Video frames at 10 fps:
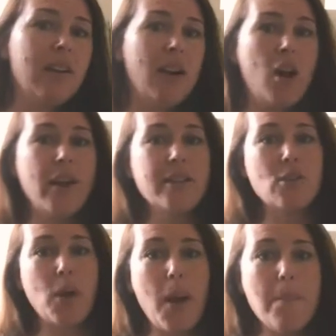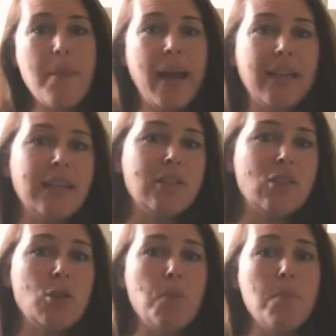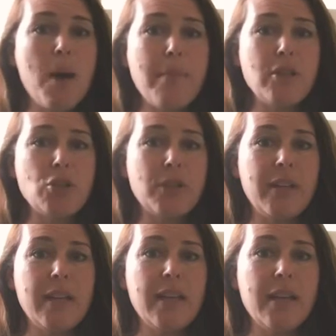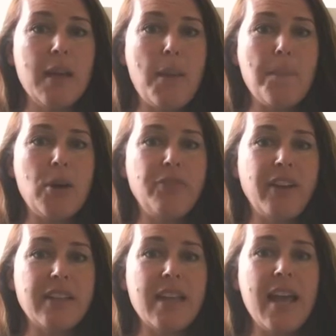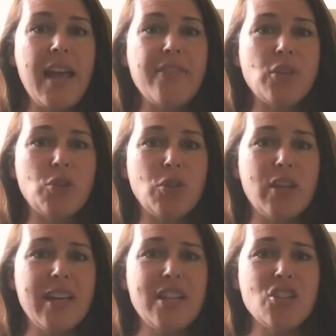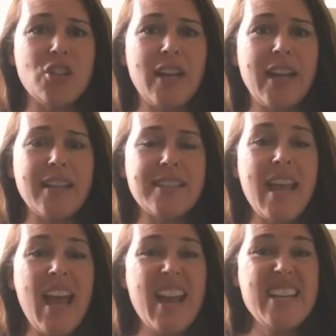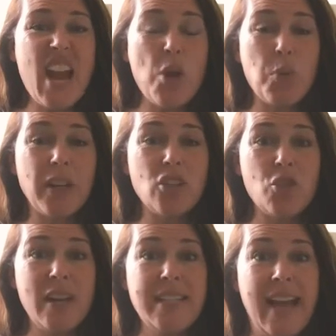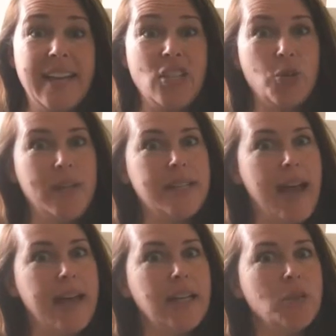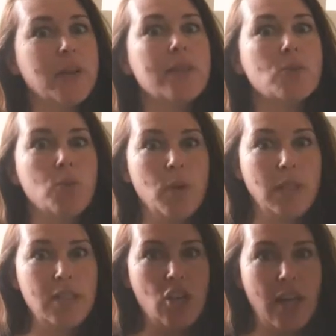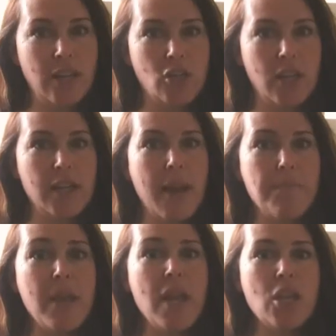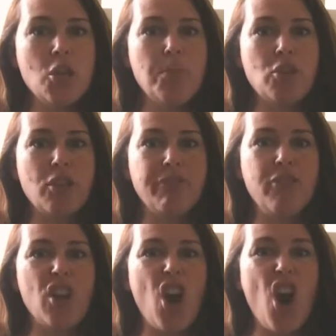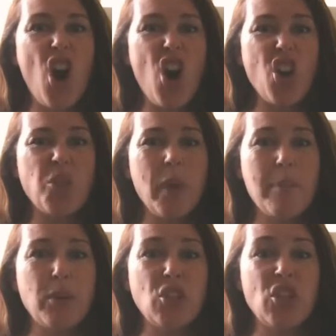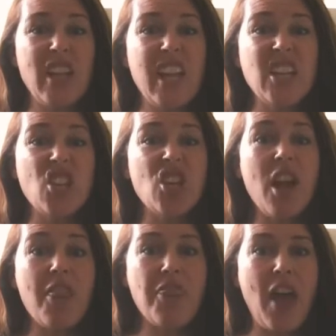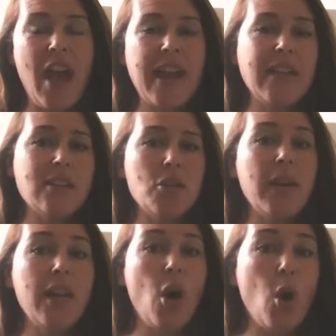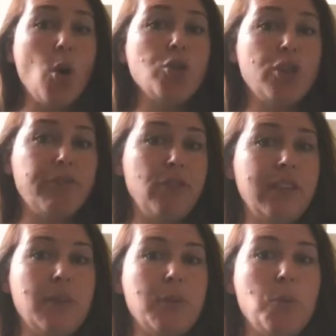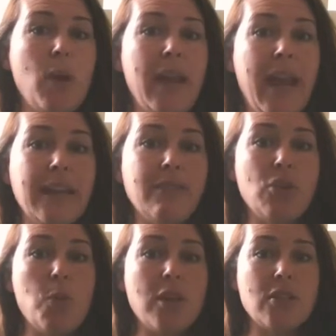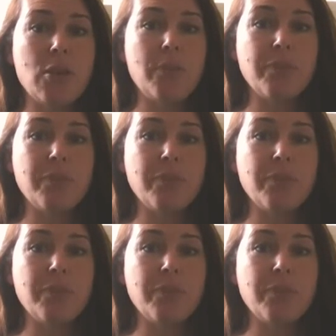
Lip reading: All right, so come back into Mama Tree. Perfect. And then raise your hands. And now we're gonna try Daddy Tree. Daddy Tree is really challenging. Yep, you put your foot all the way up on your inner thigh. And it's okay to hold your foot there with one hand if you want to.